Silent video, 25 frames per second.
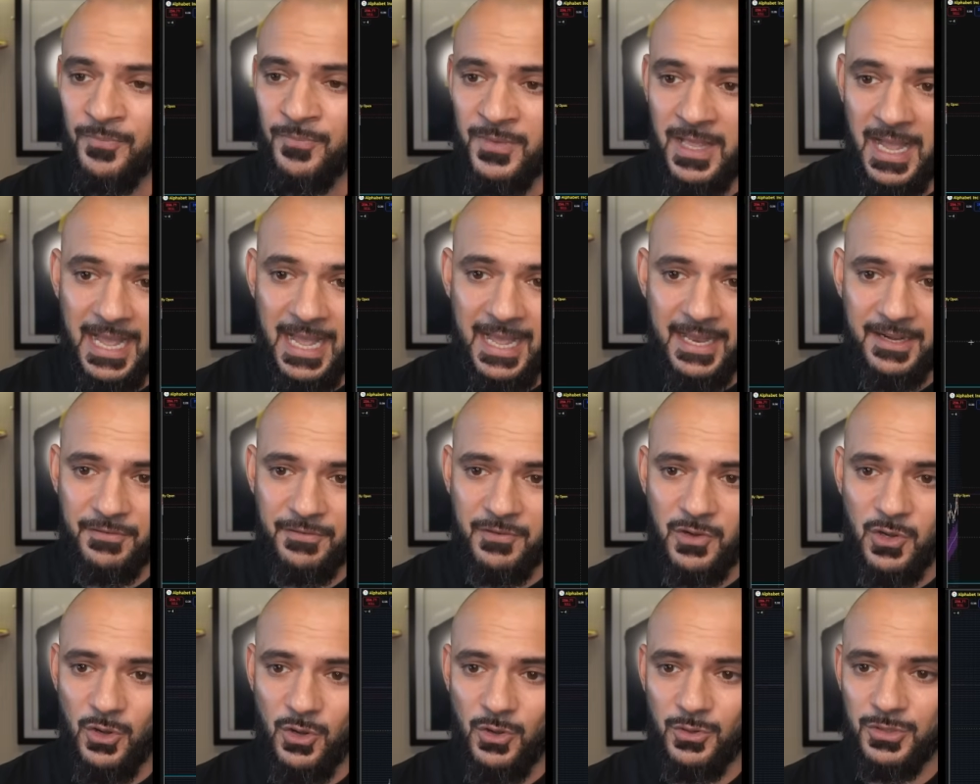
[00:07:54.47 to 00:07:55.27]
And of
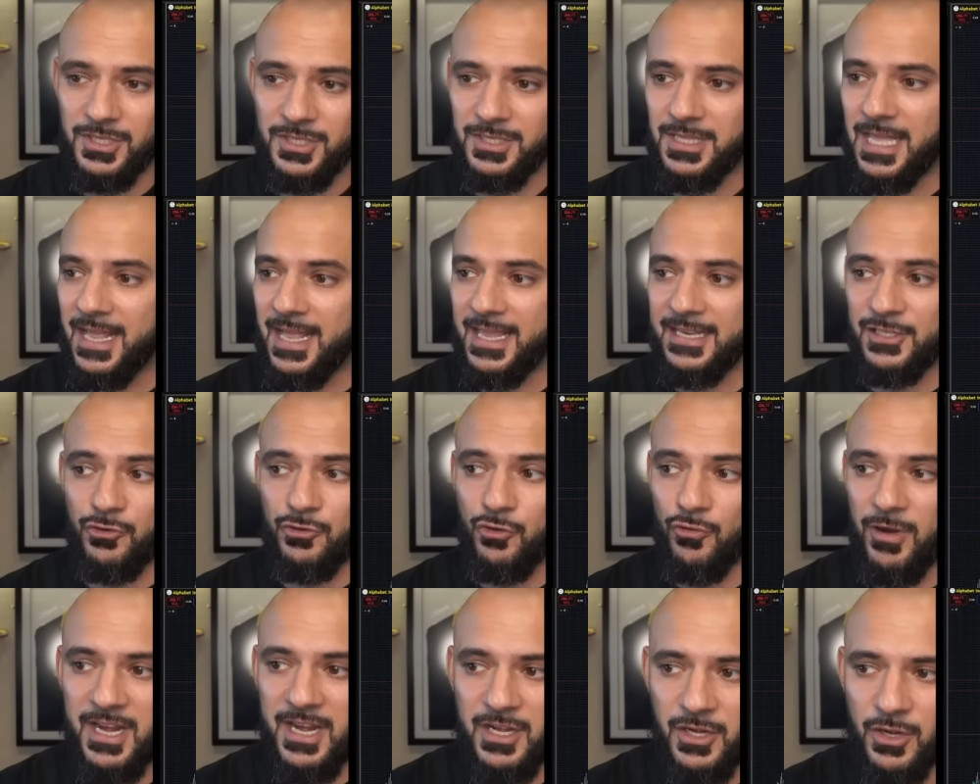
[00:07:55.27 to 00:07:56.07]
course, that is
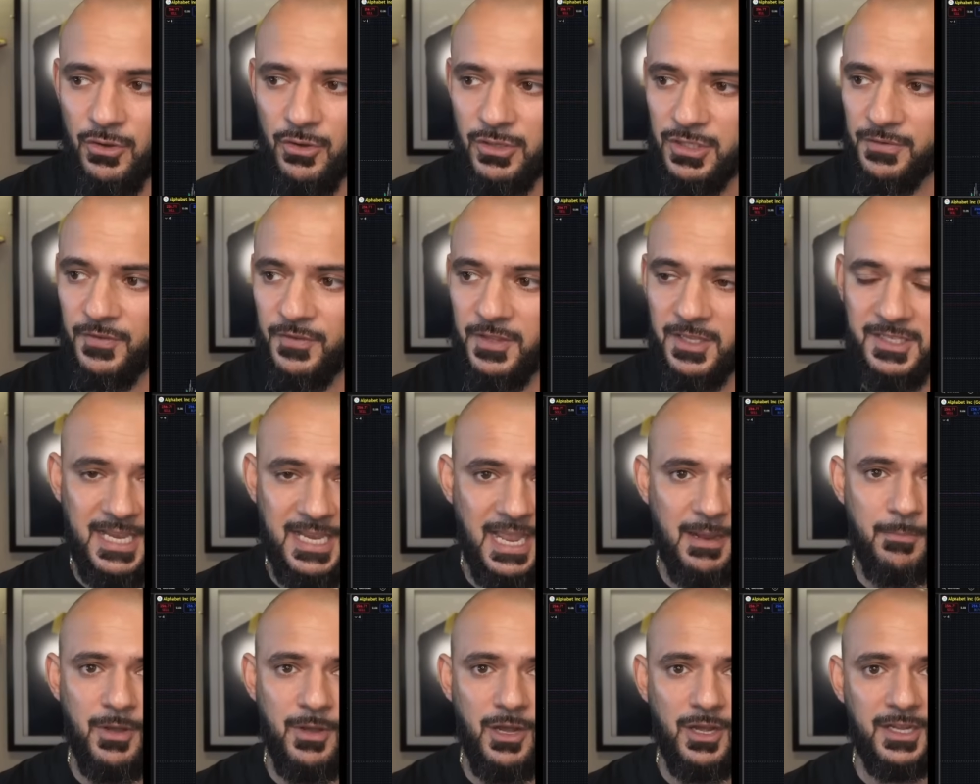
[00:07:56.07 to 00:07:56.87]
great news for the
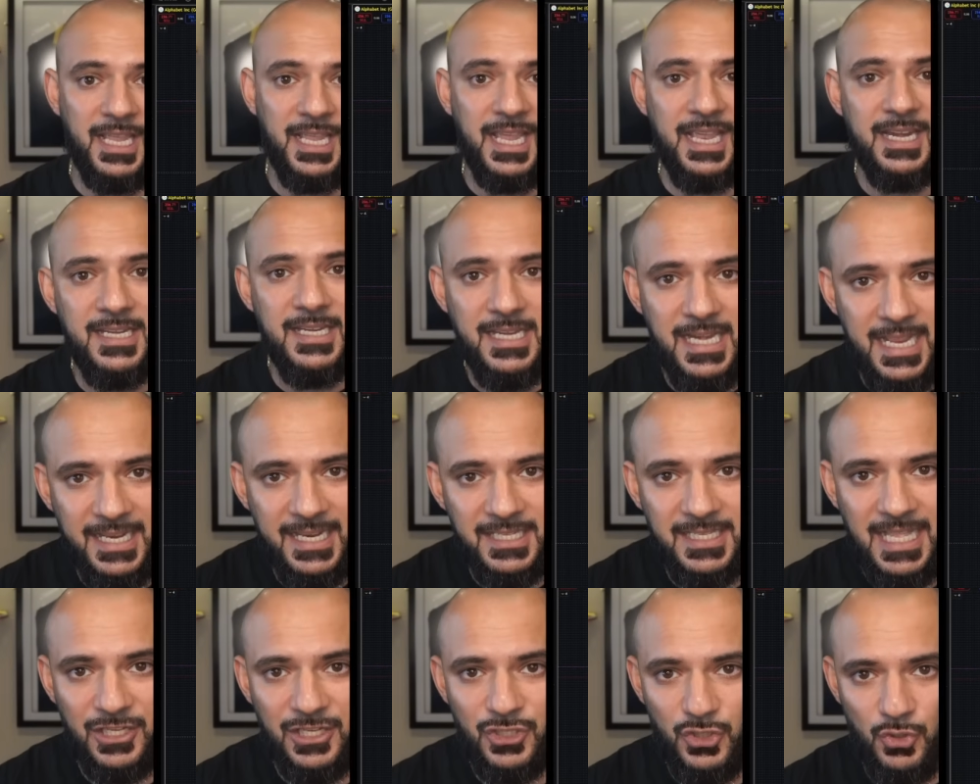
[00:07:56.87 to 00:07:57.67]
tech market. It needs
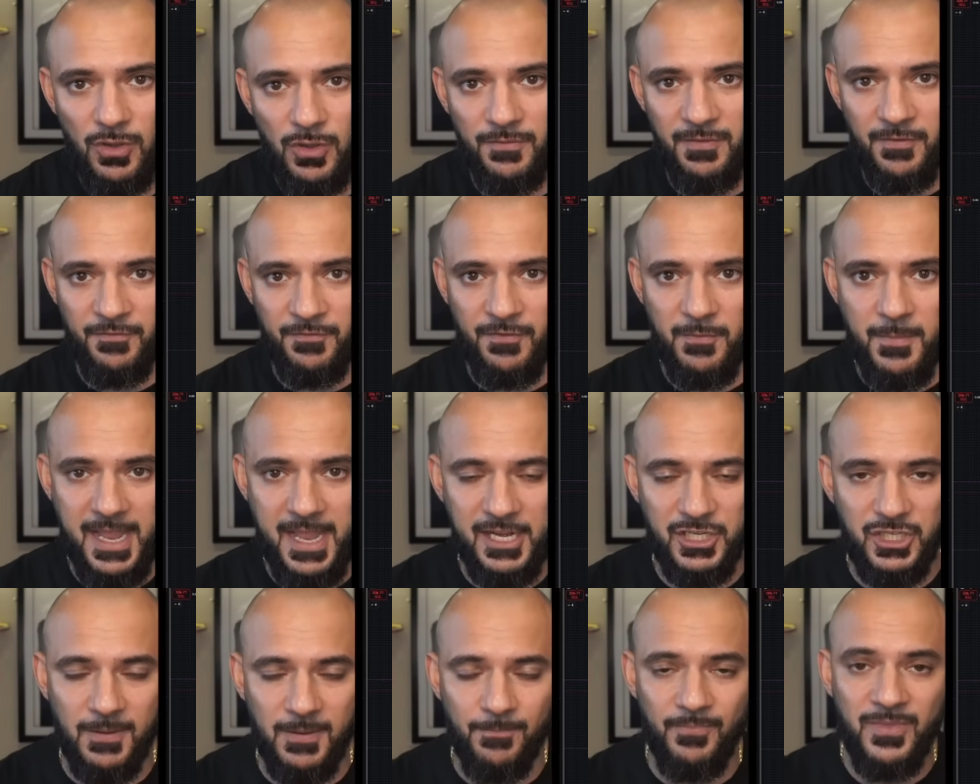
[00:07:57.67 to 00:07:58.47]
that sort of
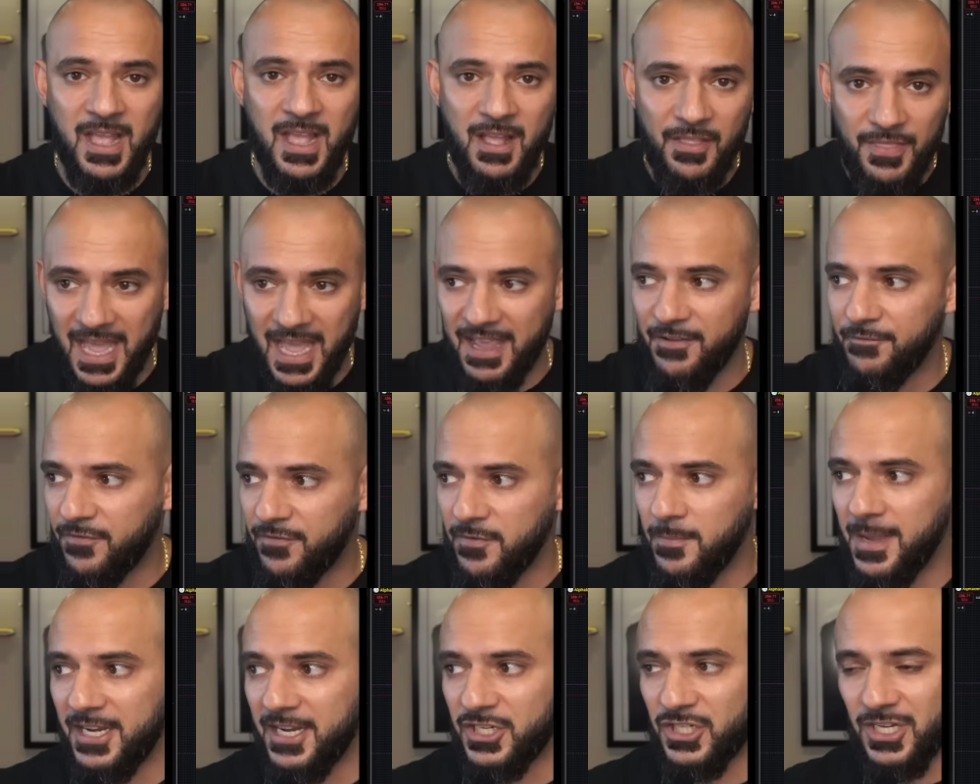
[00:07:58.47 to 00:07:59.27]
information. That
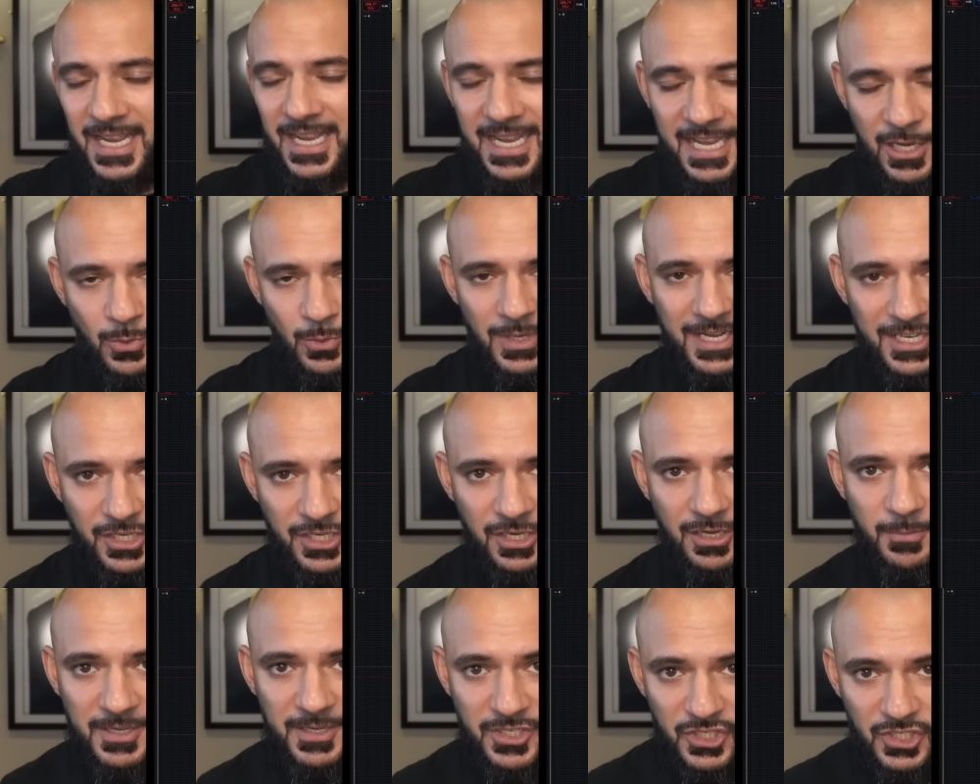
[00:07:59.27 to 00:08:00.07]
information equally is going
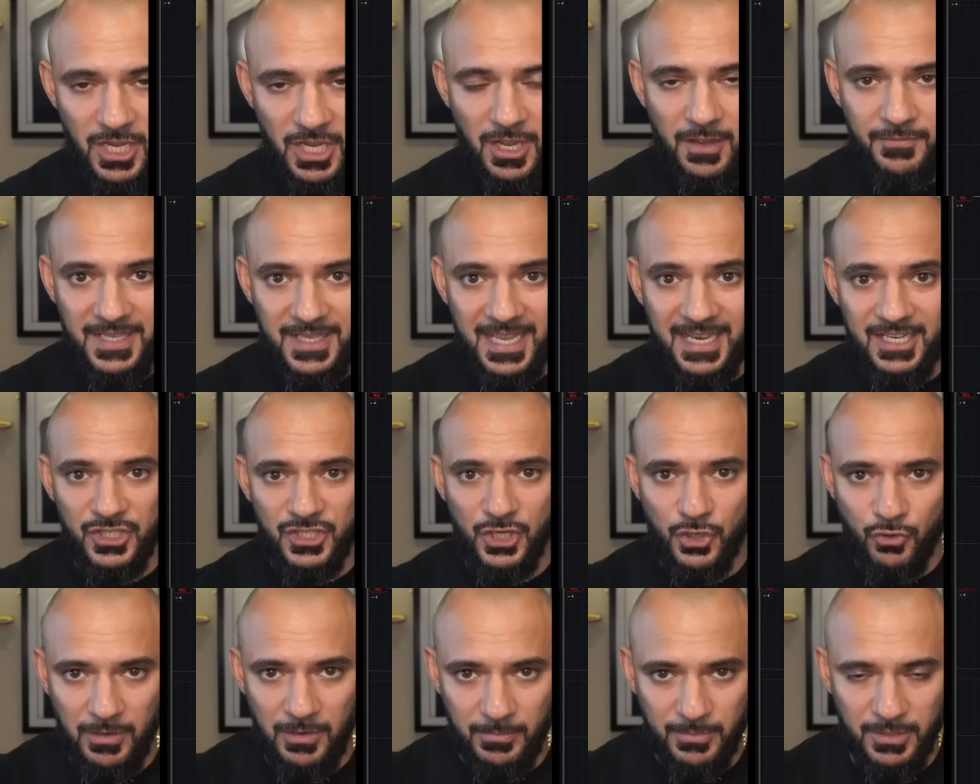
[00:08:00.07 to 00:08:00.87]
to be served into
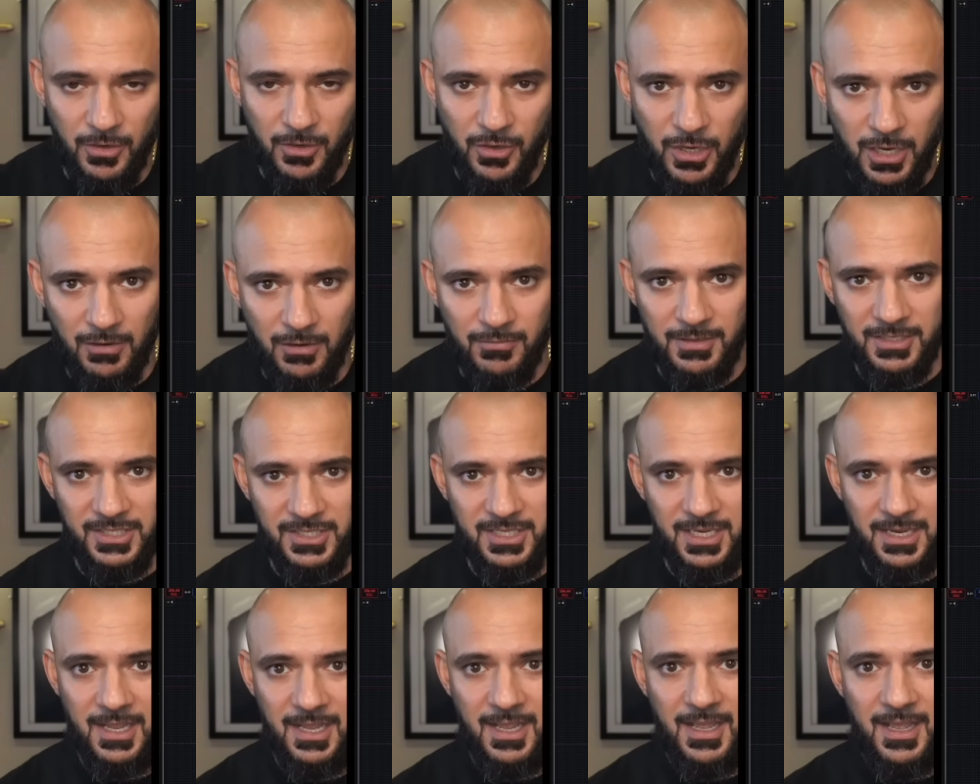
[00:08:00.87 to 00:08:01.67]

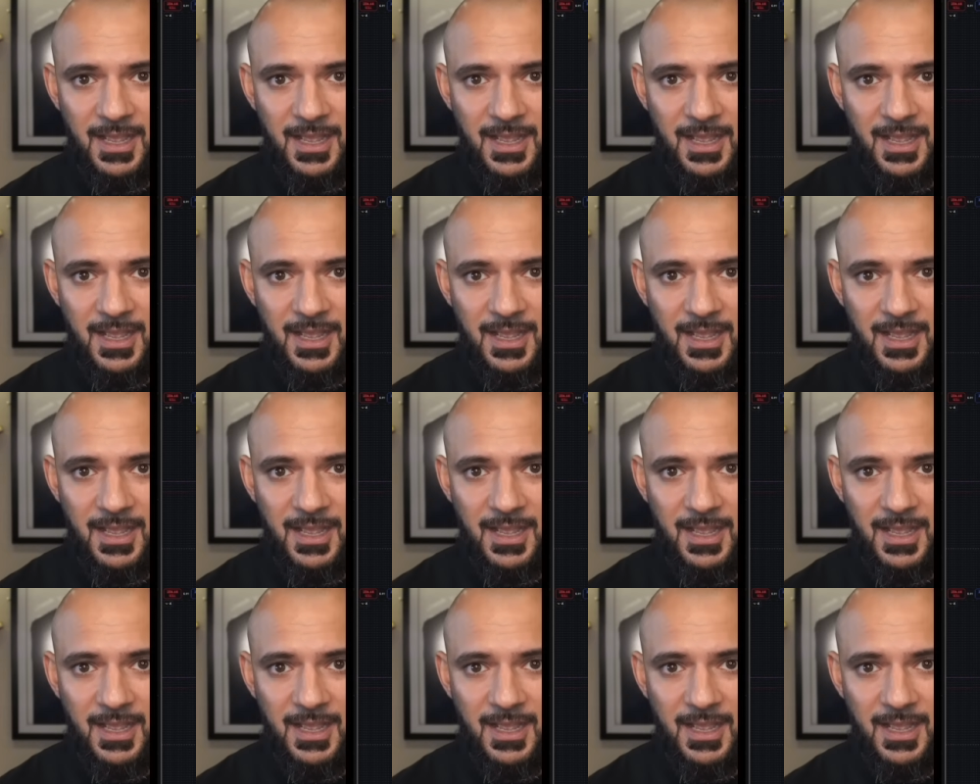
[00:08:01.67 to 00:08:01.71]
cryptocurrency.